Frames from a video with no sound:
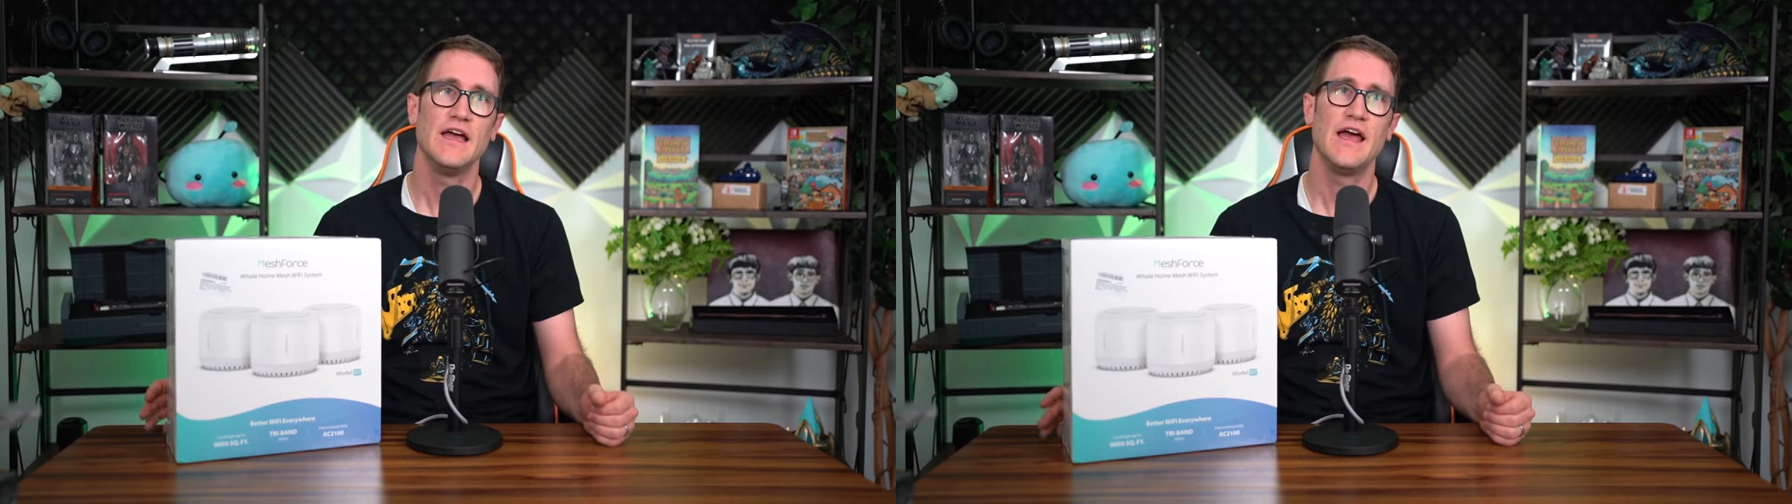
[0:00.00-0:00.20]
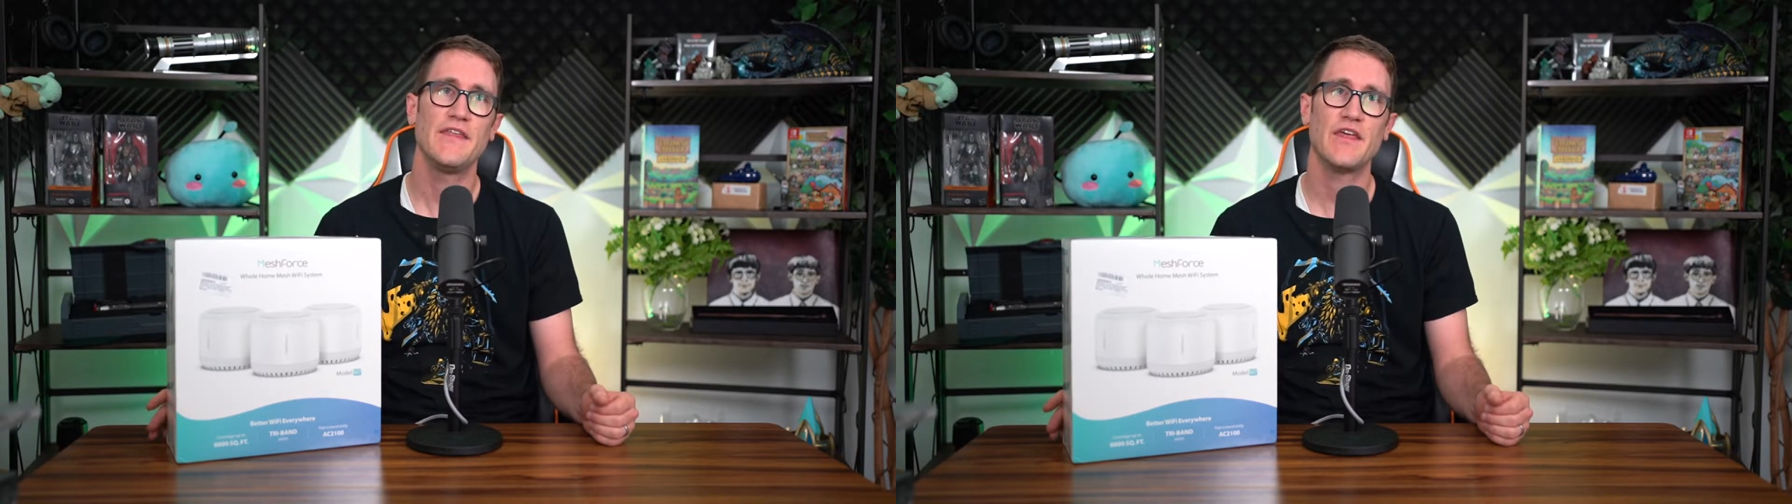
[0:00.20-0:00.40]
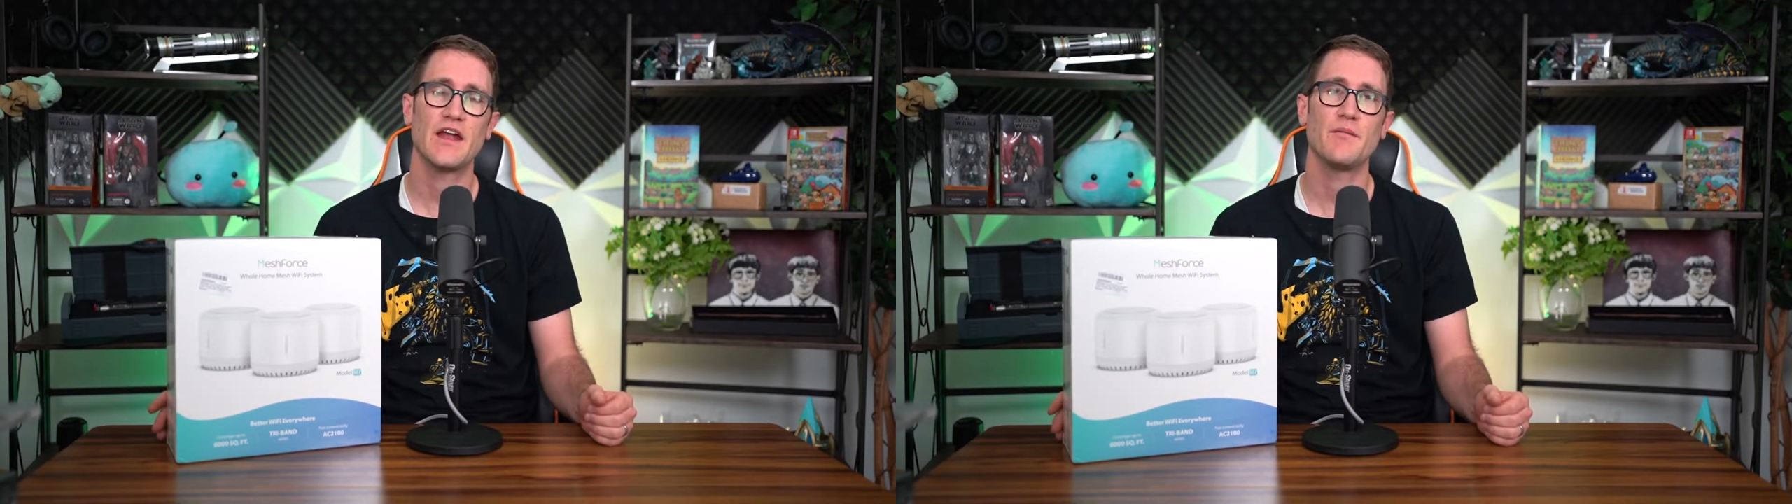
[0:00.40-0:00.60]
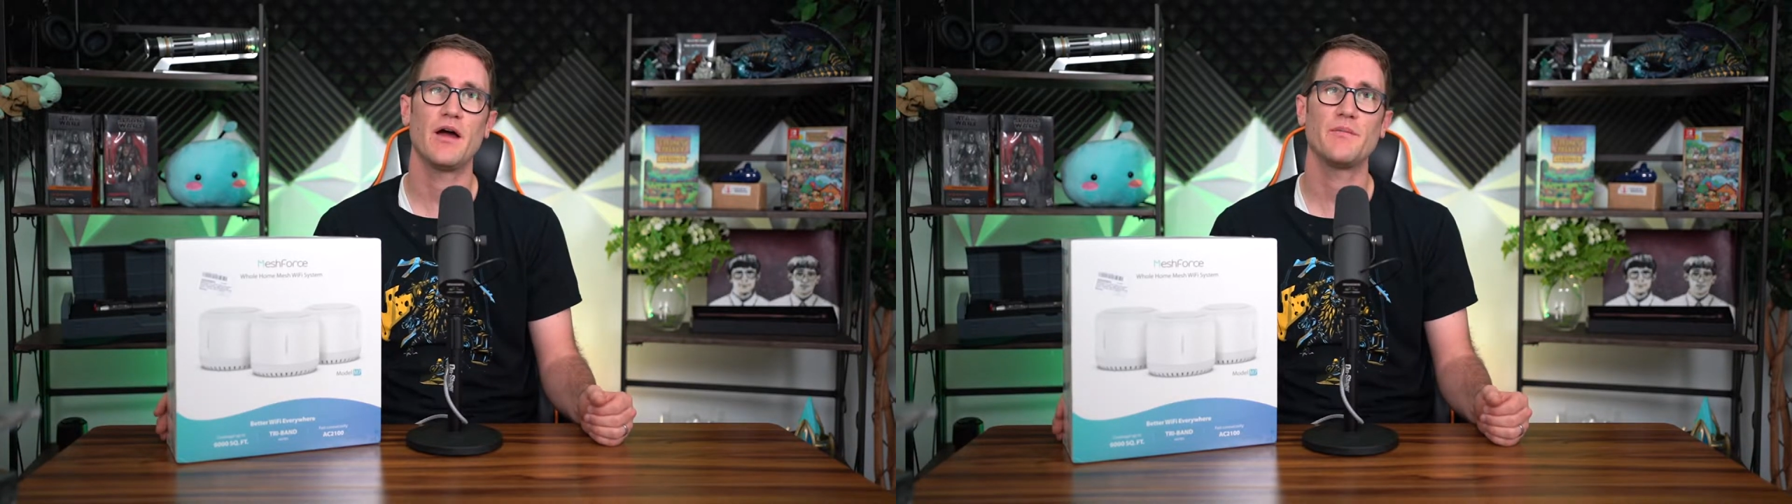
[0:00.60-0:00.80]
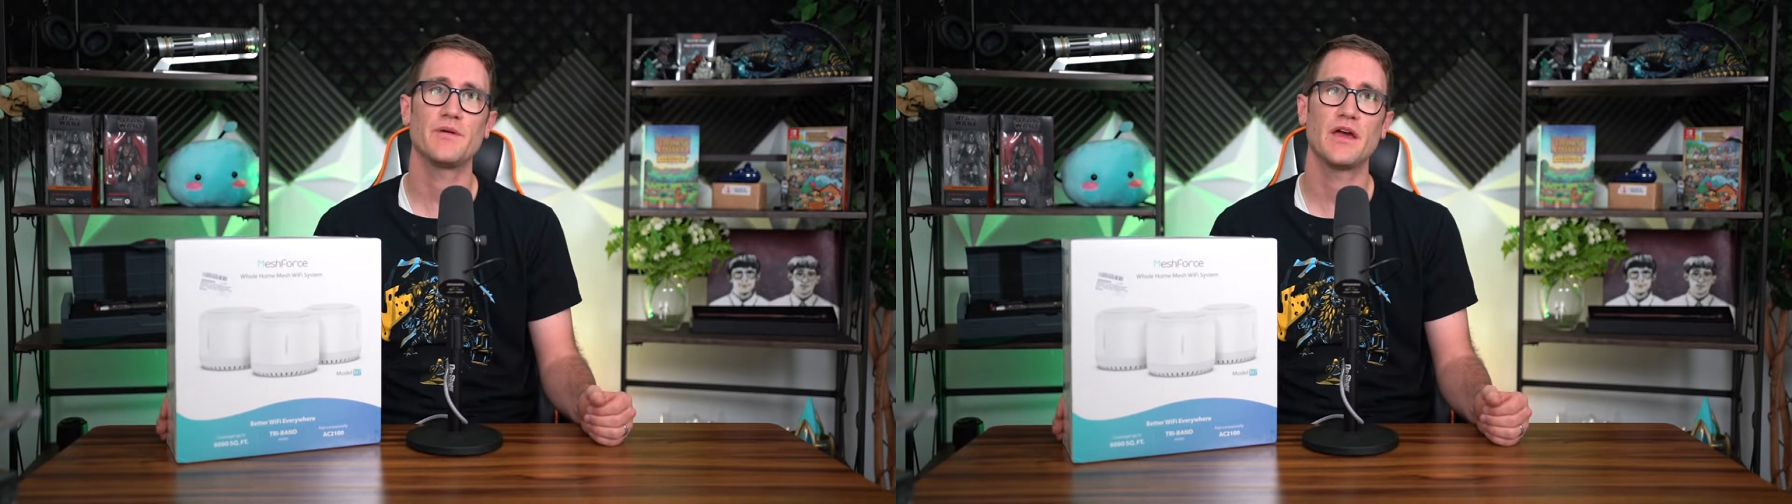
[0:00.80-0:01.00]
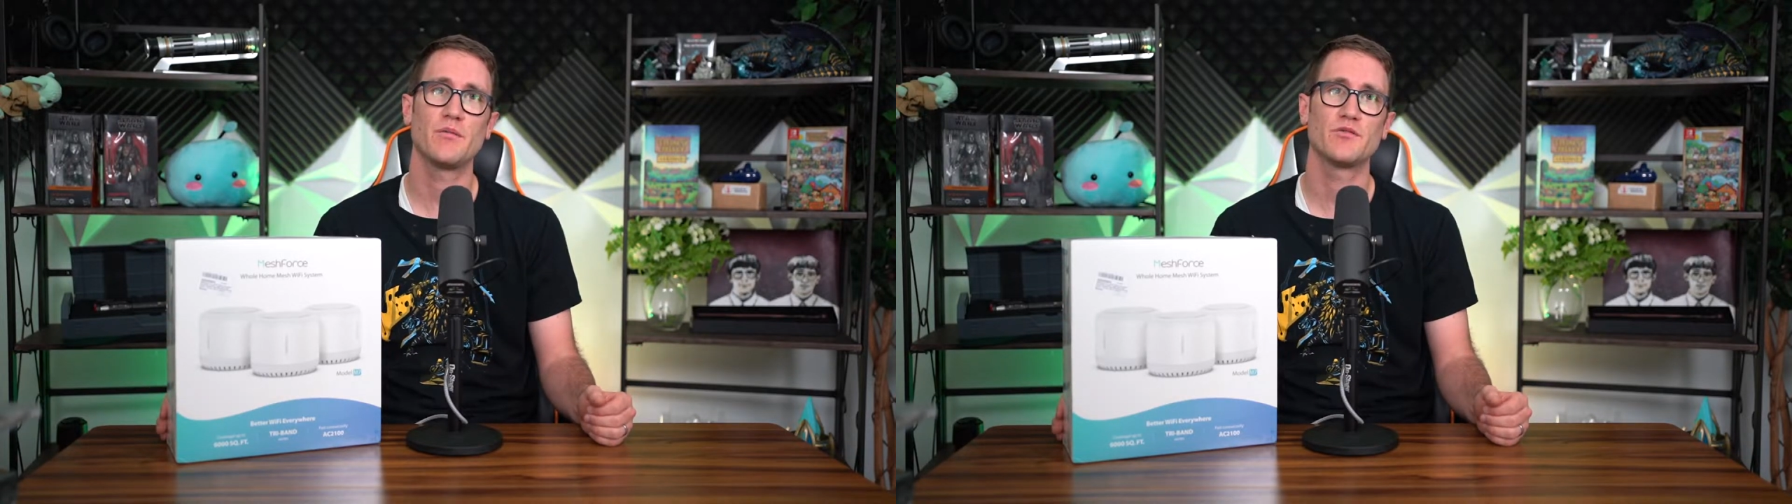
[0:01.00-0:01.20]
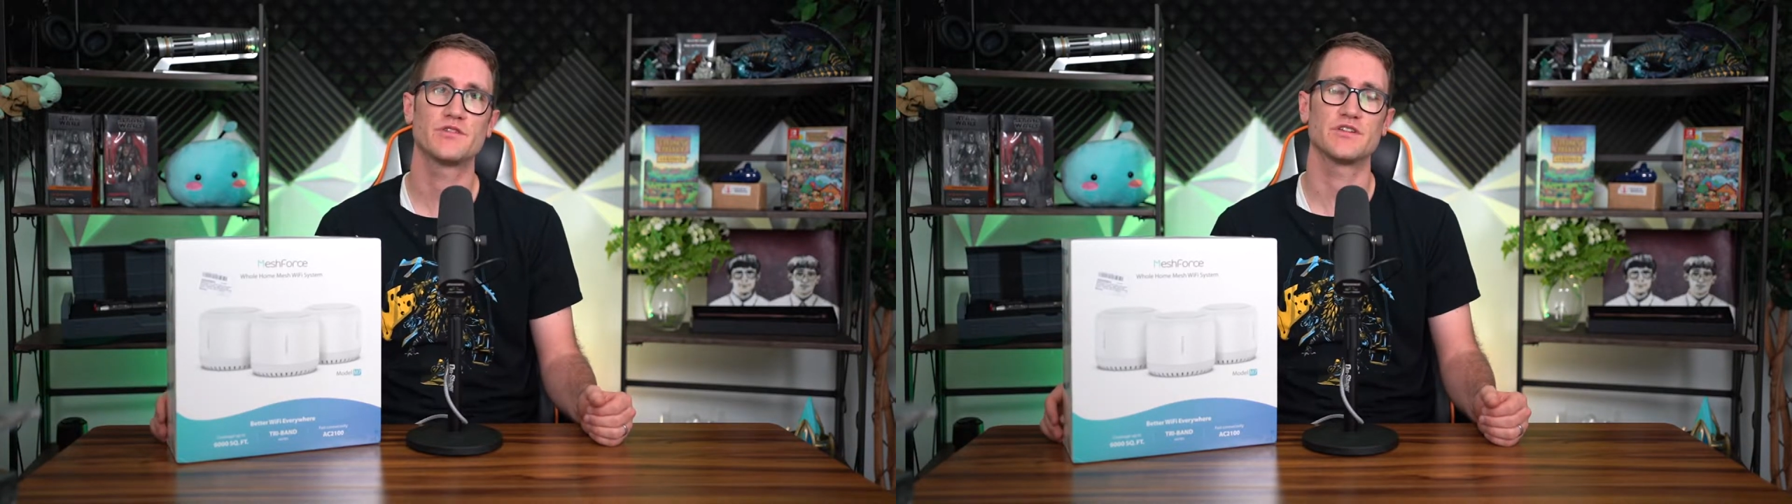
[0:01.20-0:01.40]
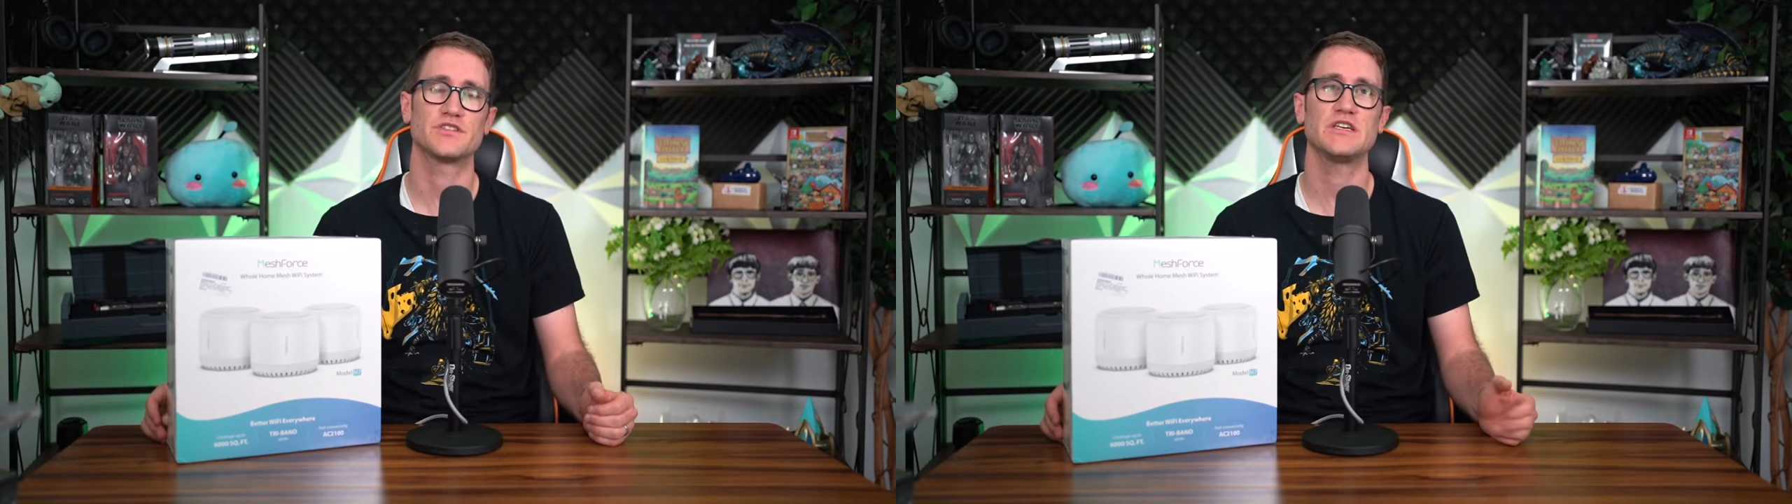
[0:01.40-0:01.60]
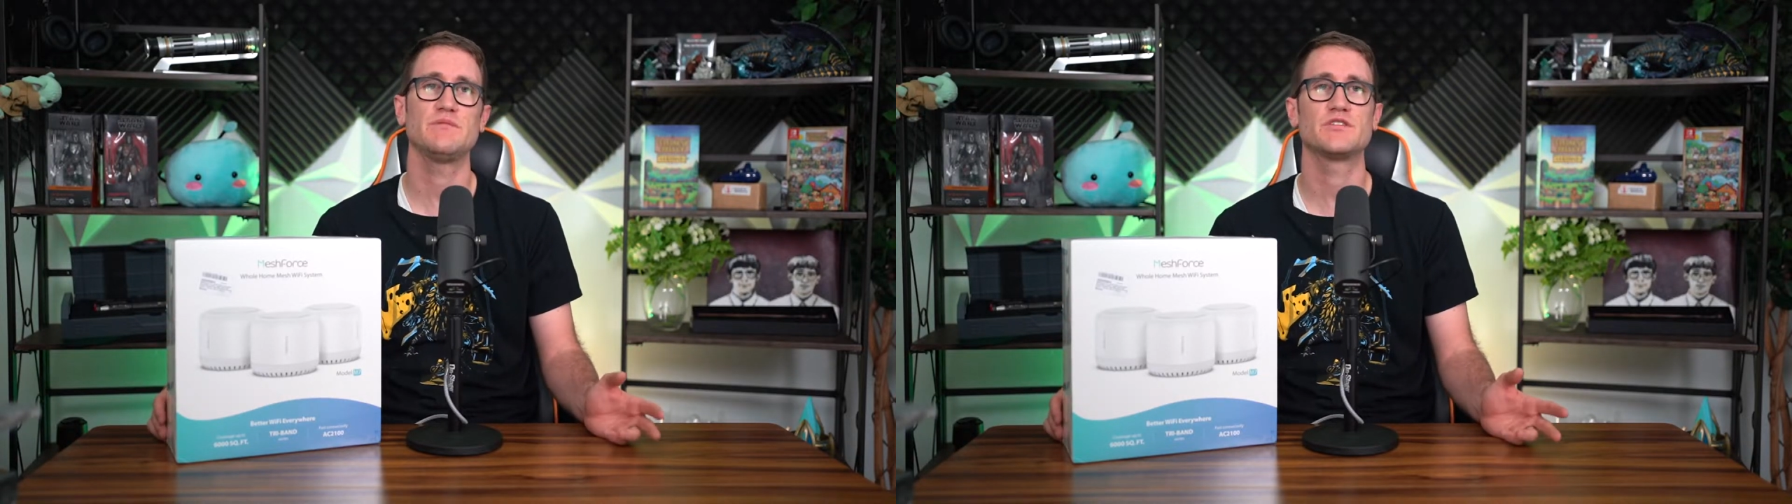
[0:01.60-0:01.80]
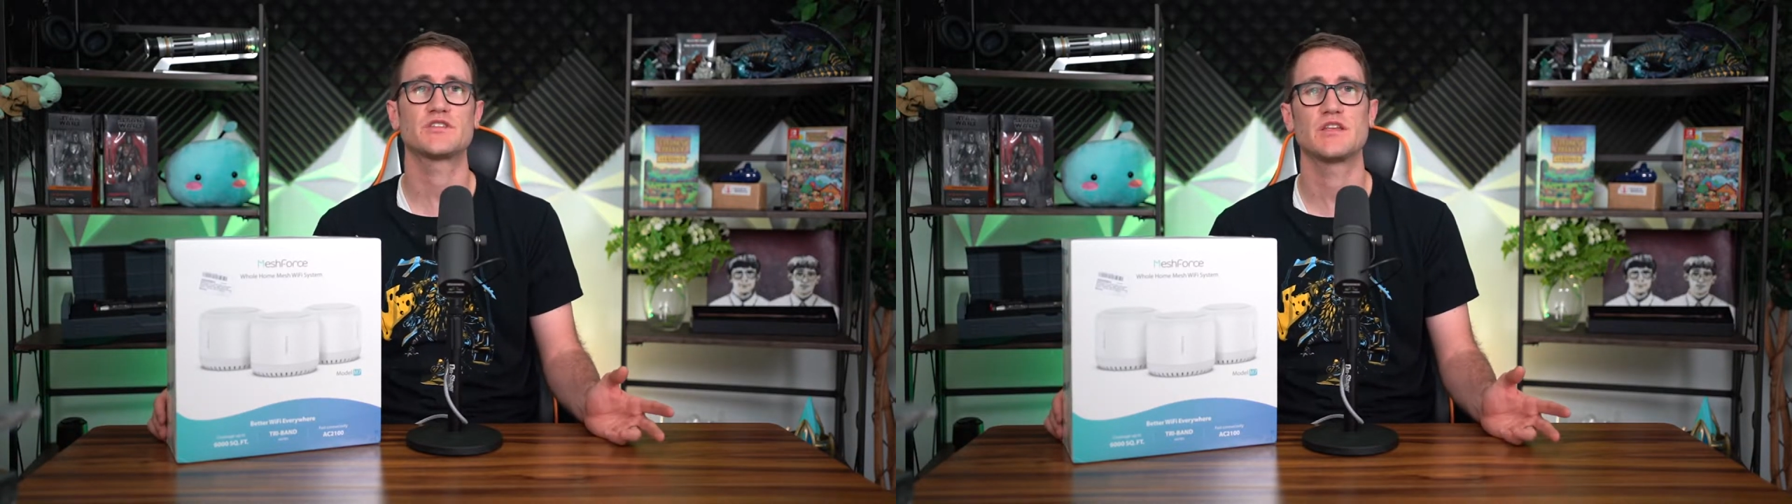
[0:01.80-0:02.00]
and then I might be able to
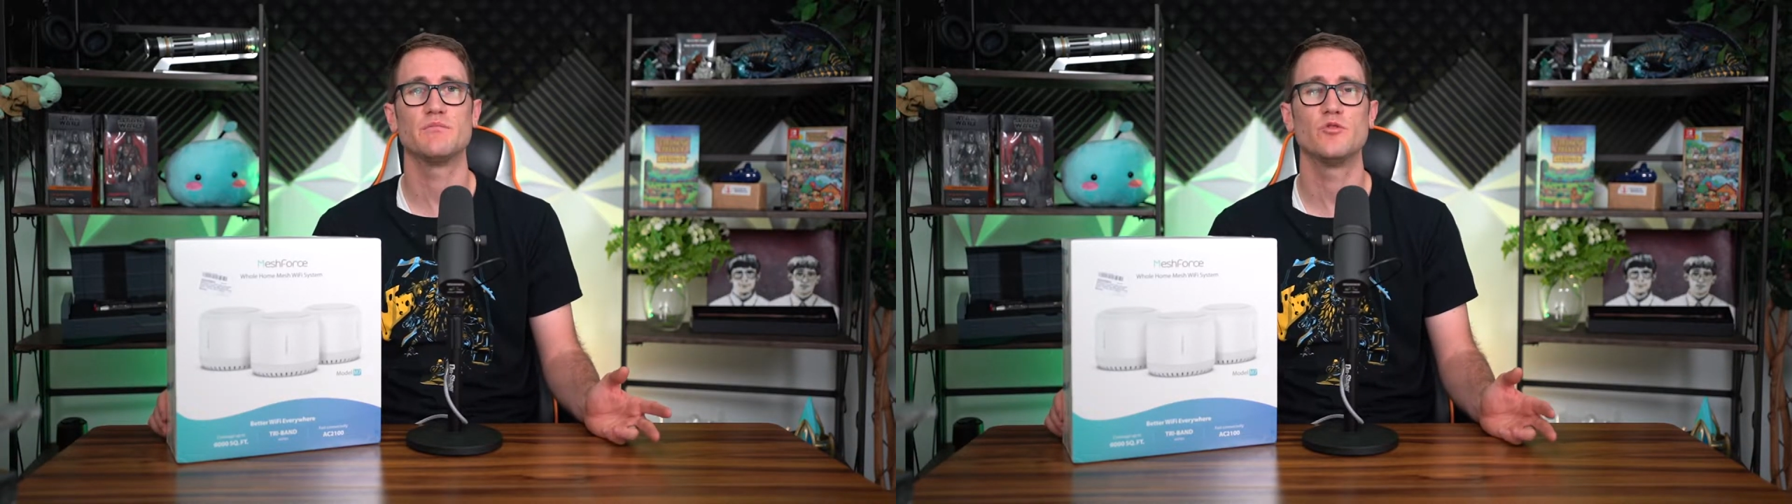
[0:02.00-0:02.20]
seamlessly